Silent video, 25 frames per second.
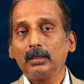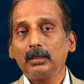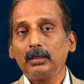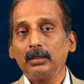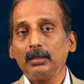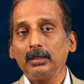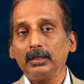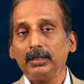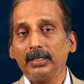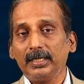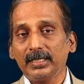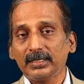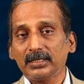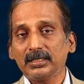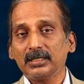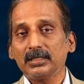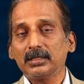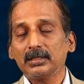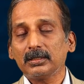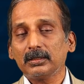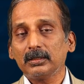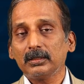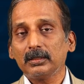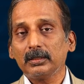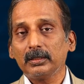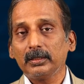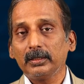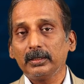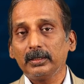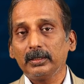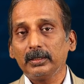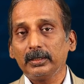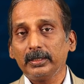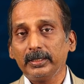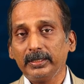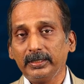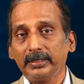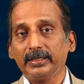lest
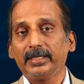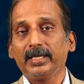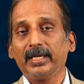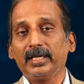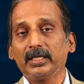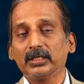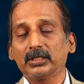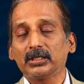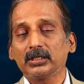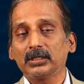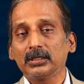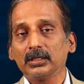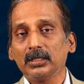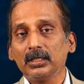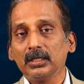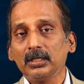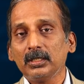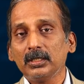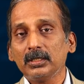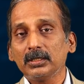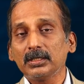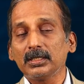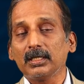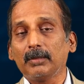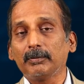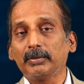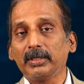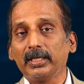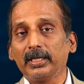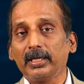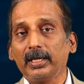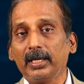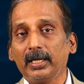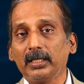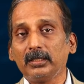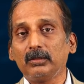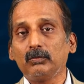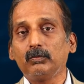in case
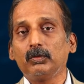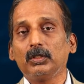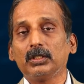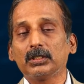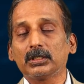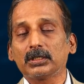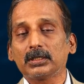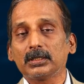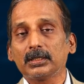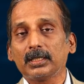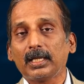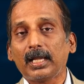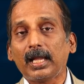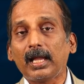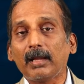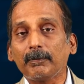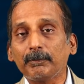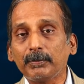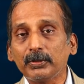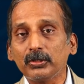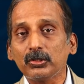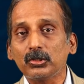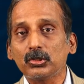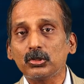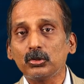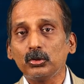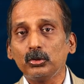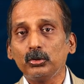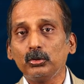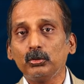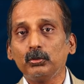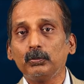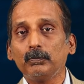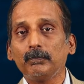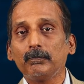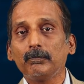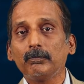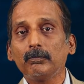something adverse happens to
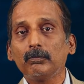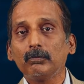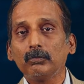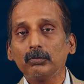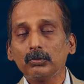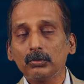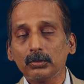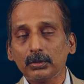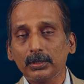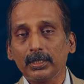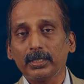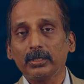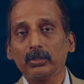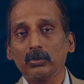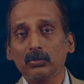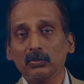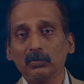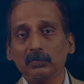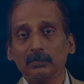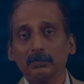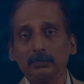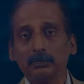you. Thank you.